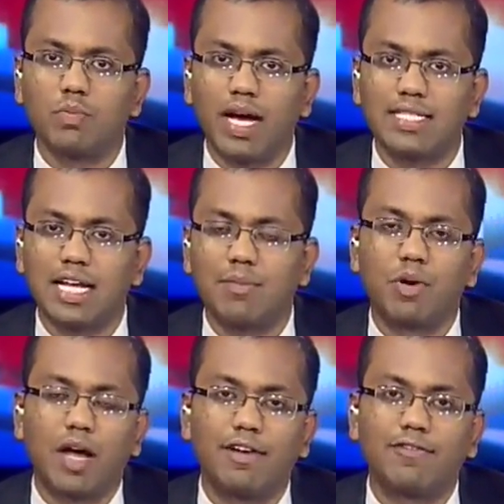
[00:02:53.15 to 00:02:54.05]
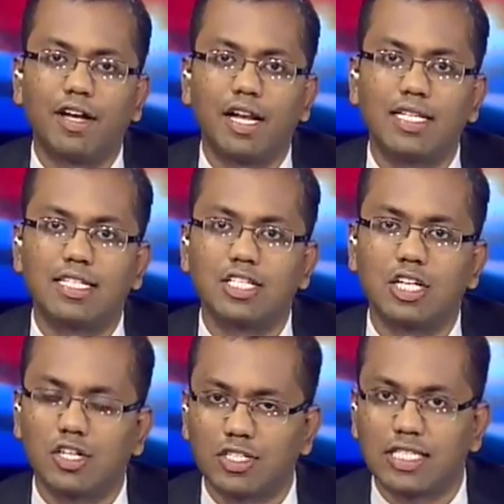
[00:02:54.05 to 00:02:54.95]
banks and private finance
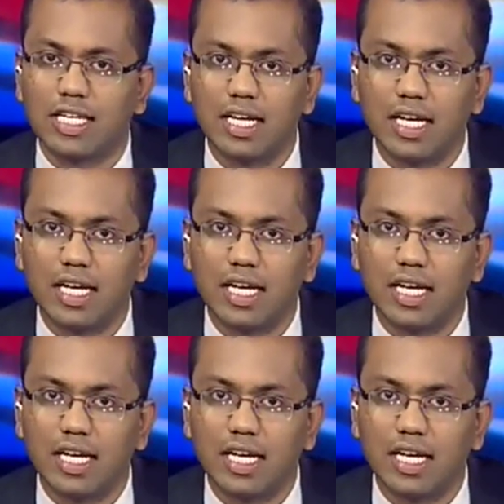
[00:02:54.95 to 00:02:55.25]
consultants.